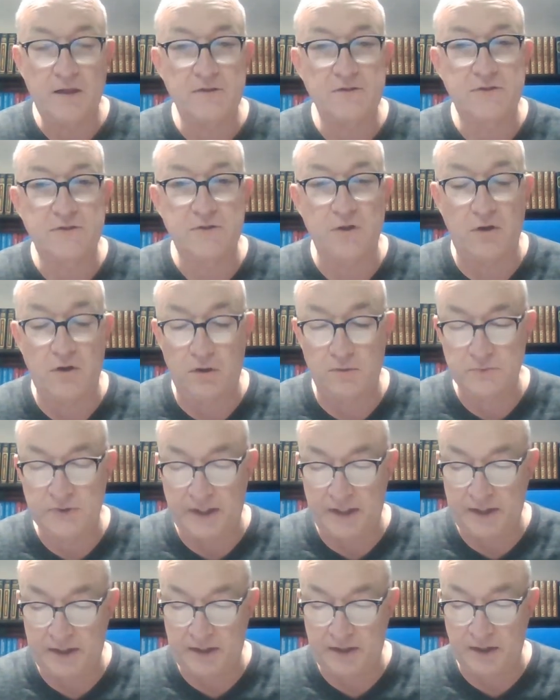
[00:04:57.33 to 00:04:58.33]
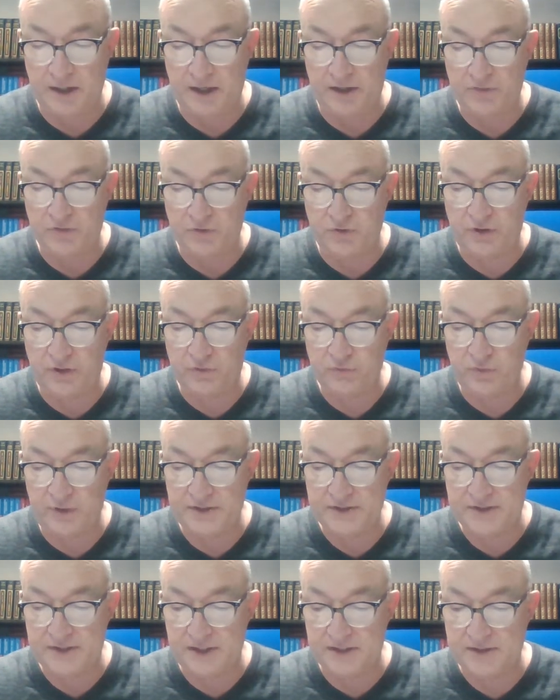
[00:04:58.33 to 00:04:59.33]
Psalms
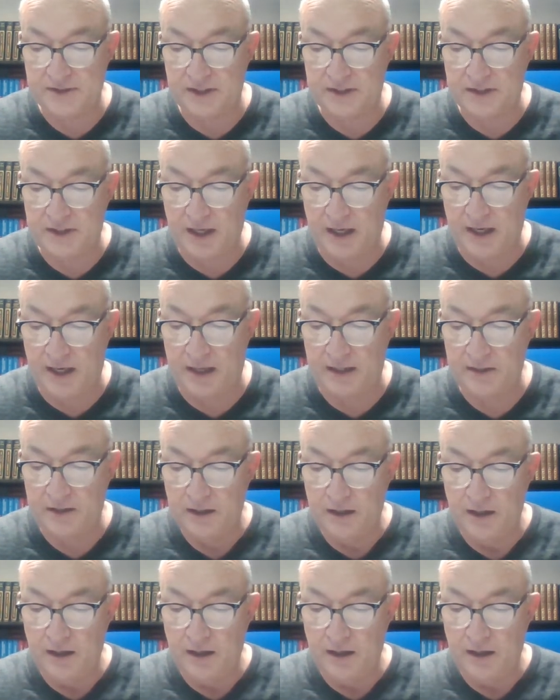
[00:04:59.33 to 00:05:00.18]
89:33 says that God